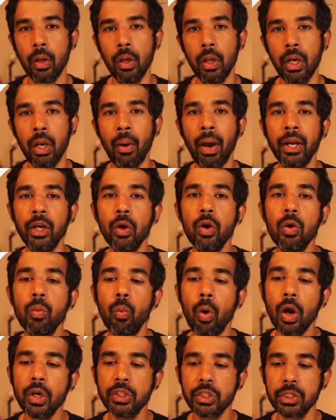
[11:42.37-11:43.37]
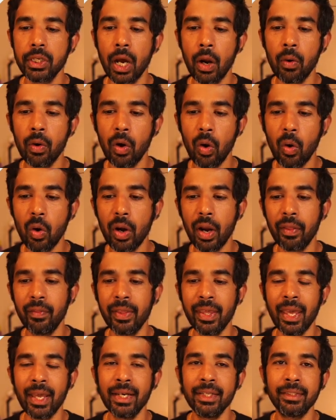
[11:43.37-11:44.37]
Now, I don't want to download
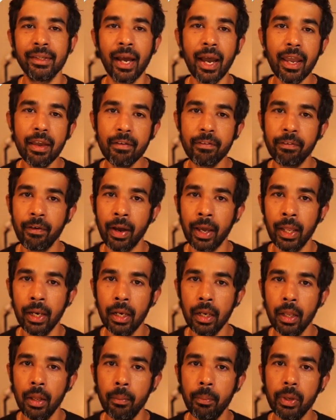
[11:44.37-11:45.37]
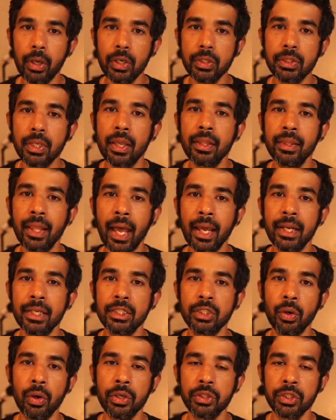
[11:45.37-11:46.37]
the entire file because that
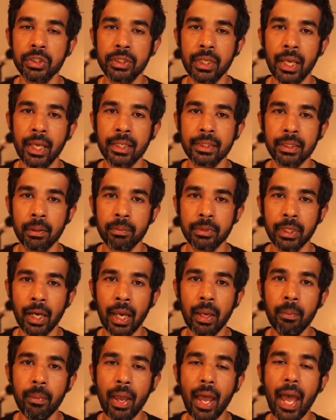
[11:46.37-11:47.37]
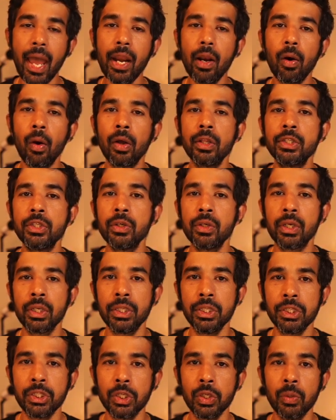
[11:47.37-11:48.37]
is going to take some time and also
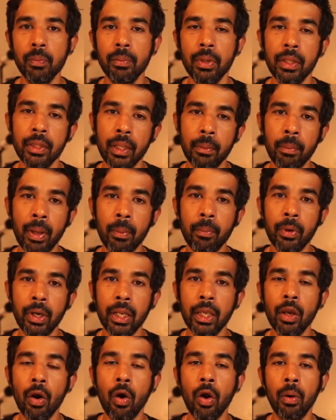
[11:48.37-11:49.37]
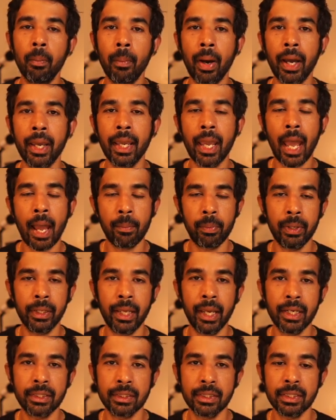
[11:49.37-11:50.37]
consume the memory on my
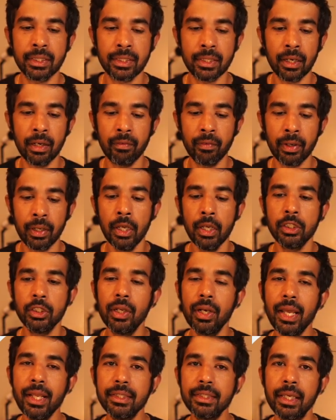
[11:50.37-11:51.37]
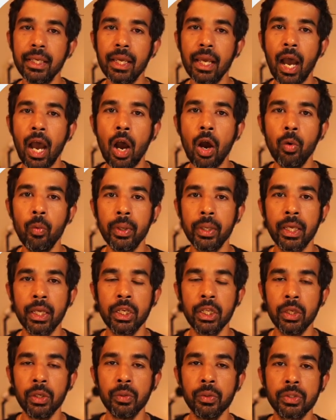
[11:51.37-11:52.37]
application server. So let's see how we
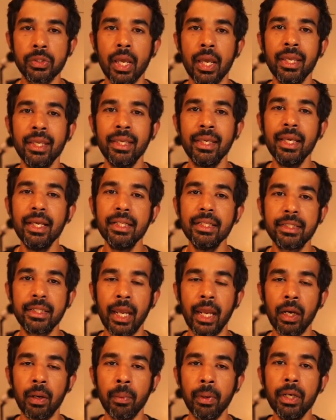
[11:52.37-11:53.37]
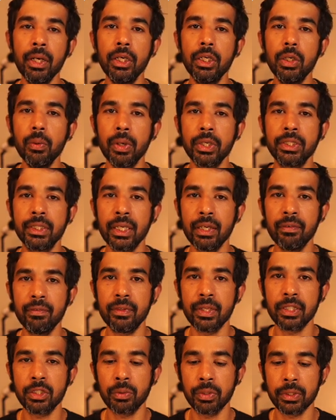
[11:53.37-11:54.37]
can use yield statement to achieve
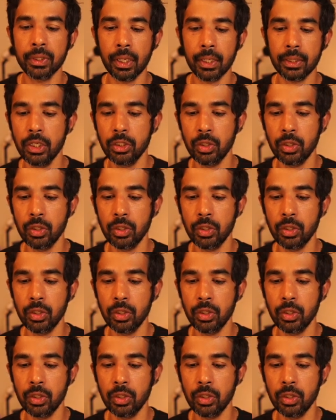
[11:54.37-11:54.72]
this result.